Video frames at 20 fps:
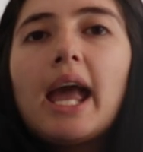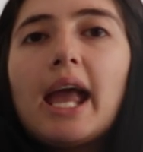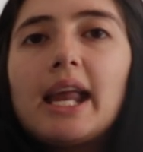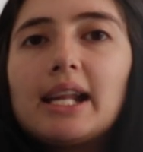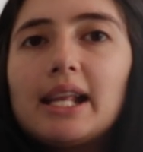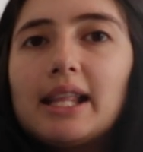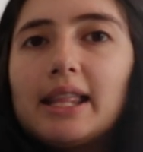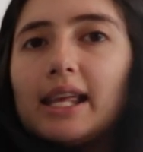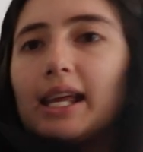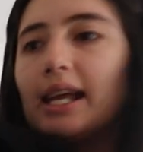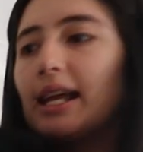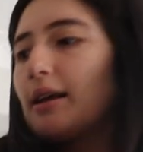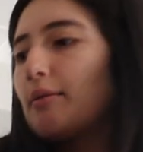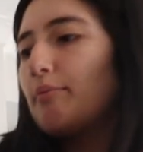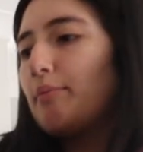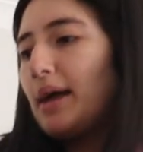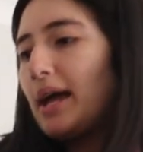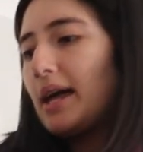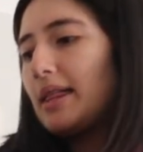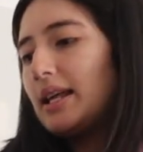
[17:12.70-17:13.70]

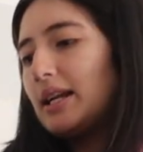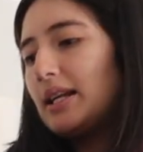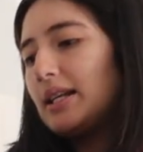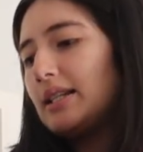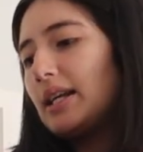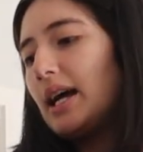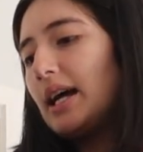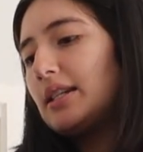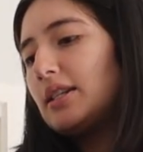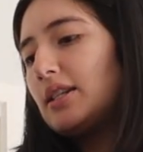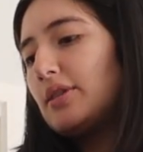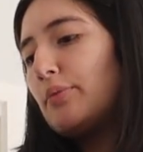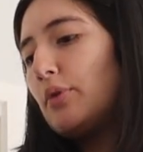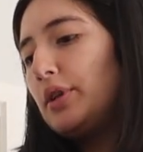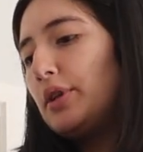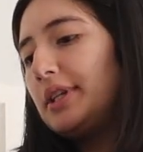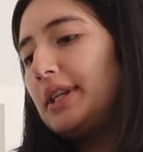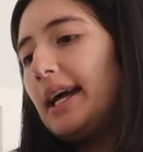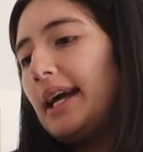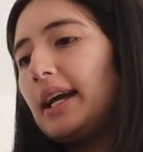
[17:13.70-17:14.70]
anything bigger than a size
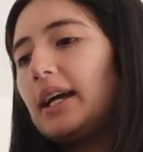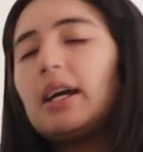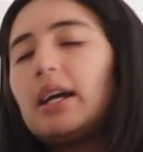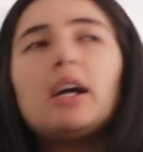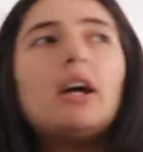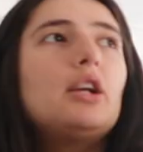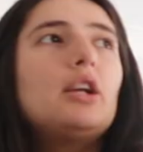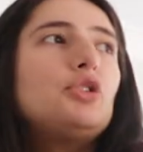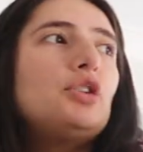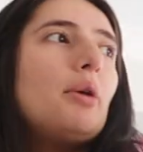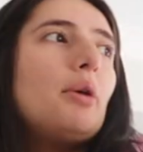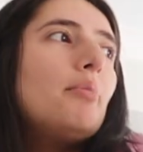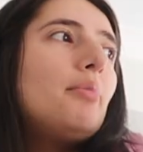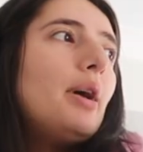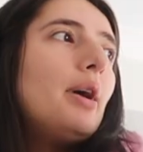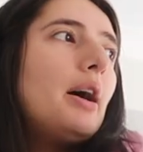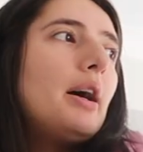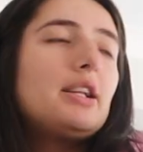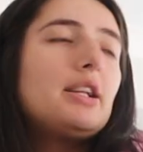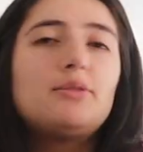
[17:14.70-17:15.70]
small and like a
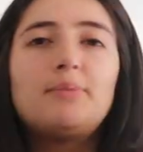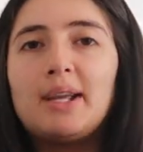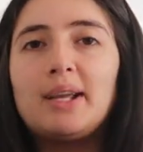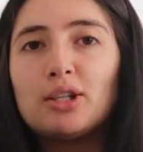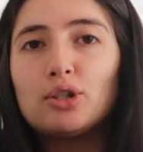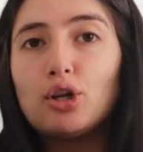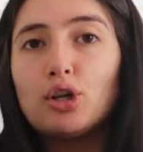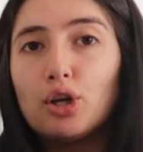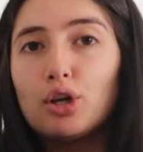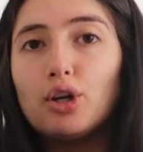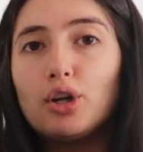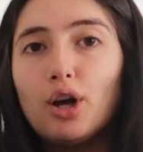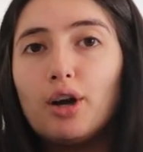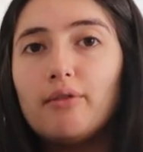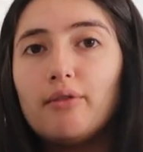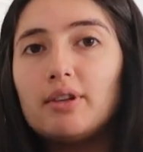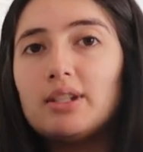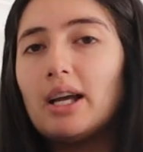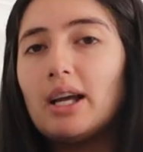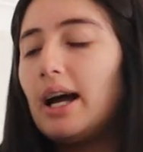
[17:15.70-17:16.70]
jumper, it's been too
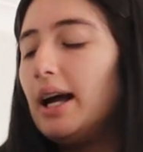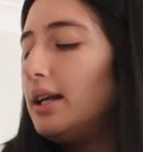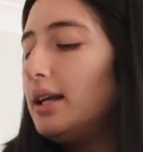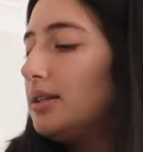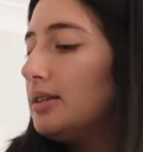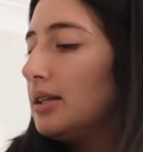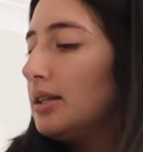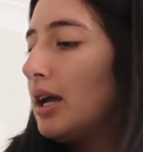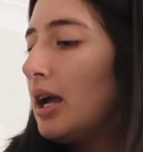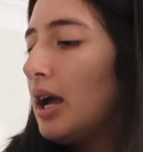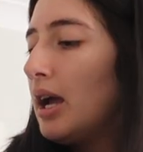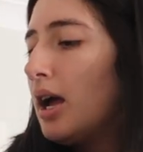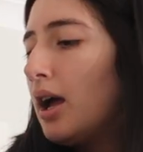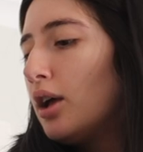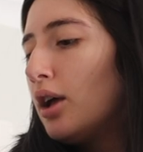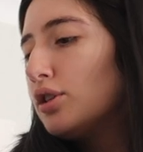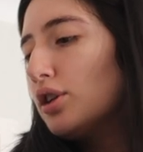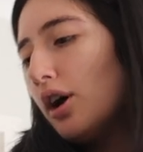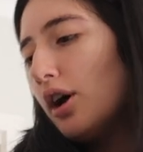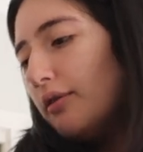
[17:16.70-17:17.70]
oversized.
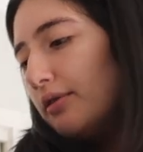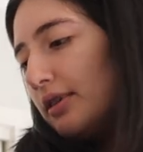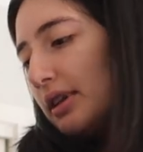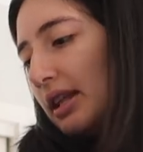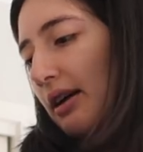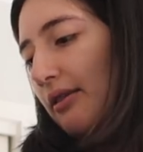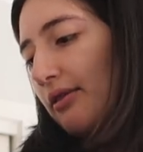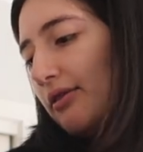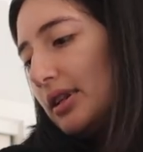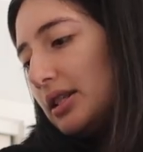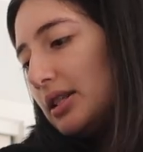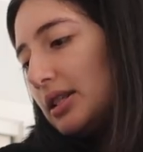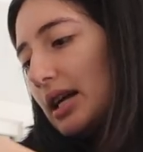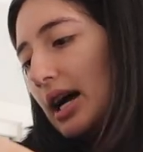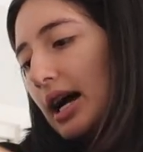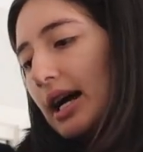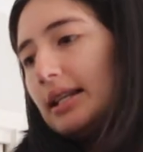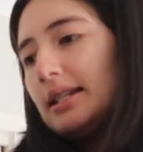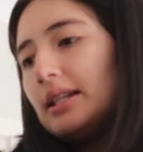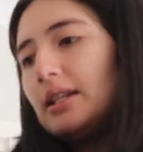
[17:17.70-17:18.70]
So hopefully that fits
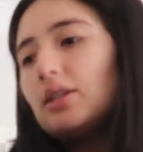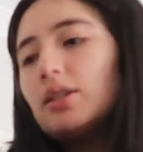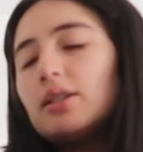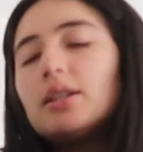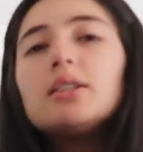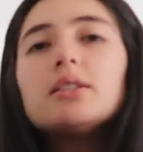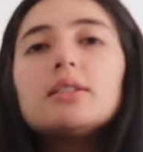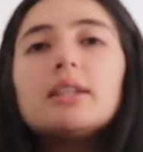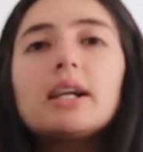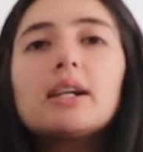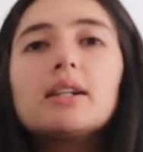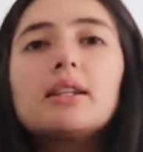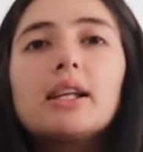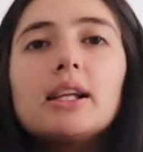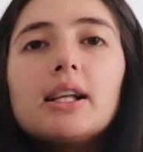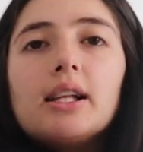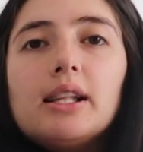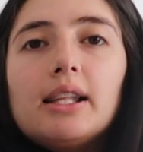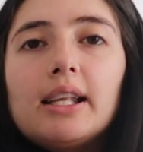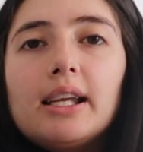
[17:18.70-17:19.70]
nice and it just has like
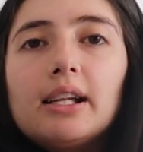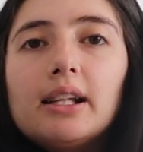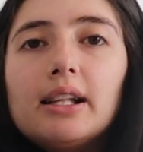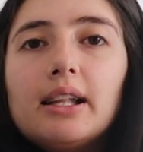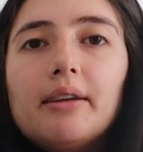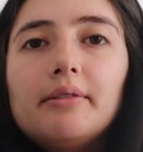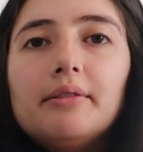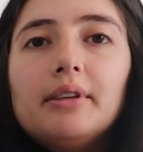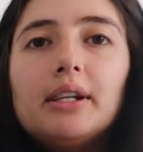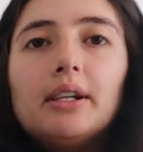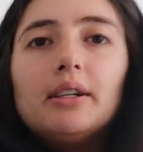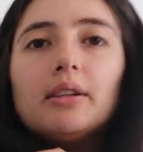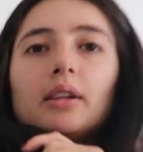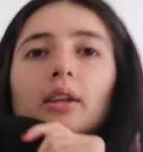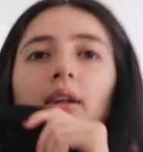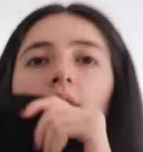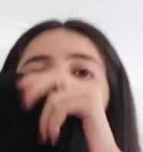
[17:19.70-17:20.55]
the Elite 11